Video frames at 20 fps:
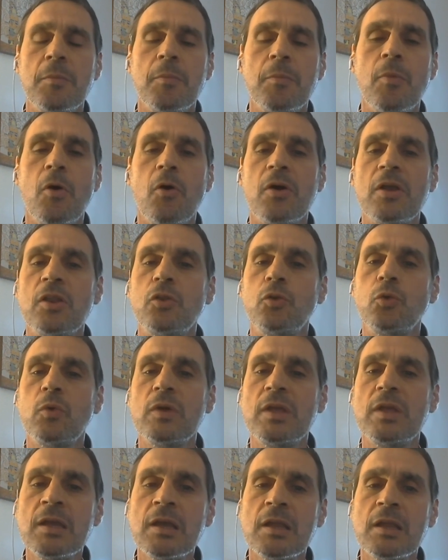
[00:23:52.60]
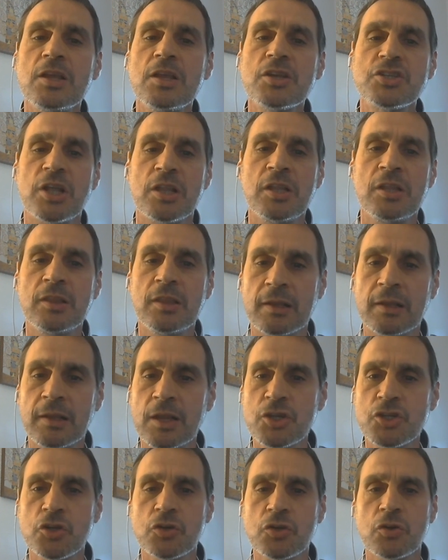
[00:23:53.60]
more into English and
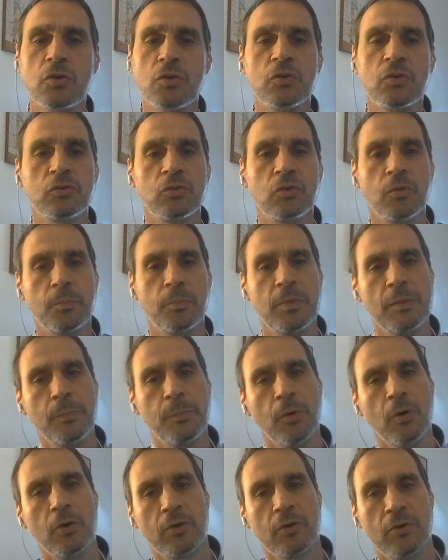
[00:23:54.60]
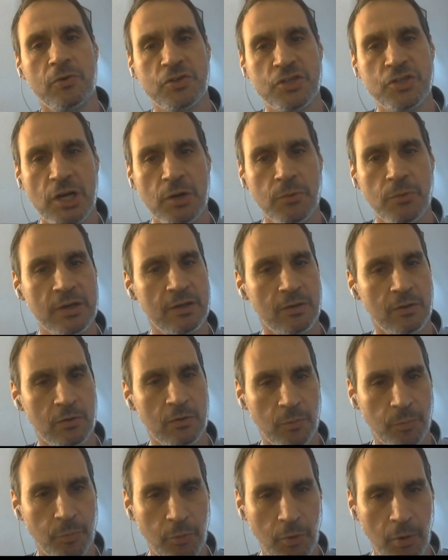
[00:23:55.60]
international, so people can share it.
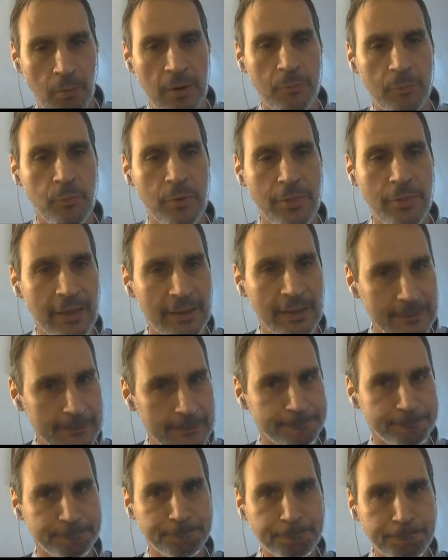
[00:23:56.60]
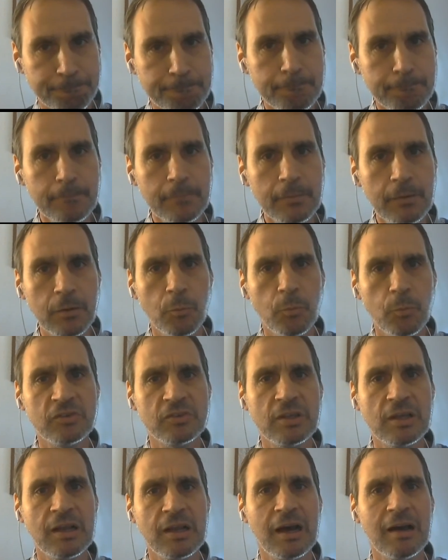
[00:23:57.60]
No problem with that. We
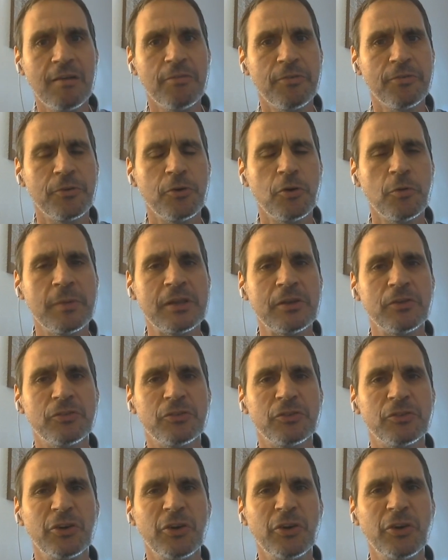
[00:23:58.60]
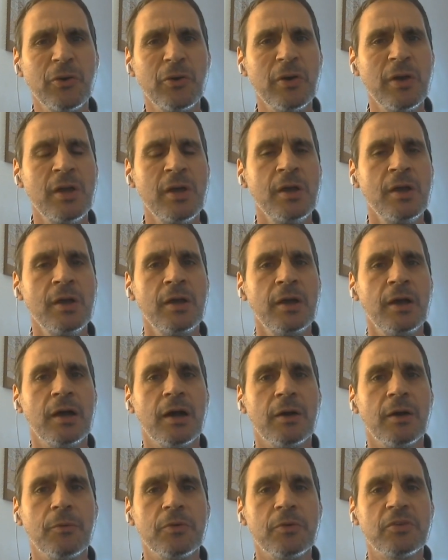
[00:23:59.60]
still have few minutes to go.
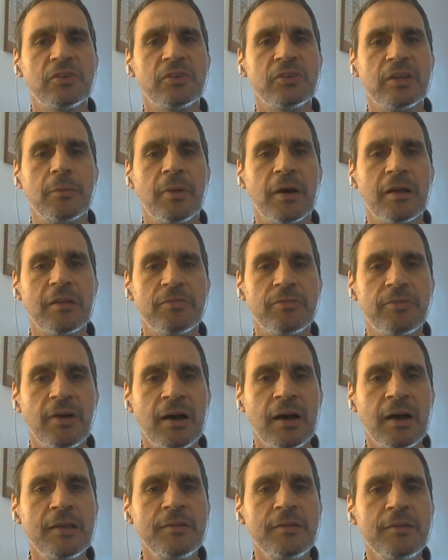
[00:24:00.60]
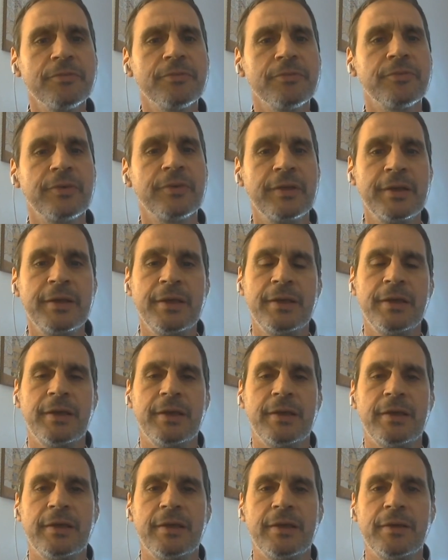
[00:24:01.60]
I would say about 5.
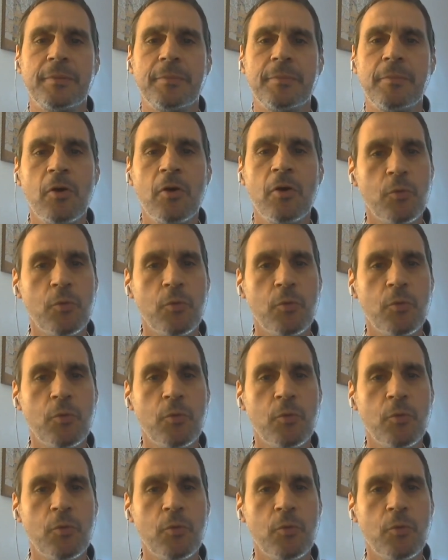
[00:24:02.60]
More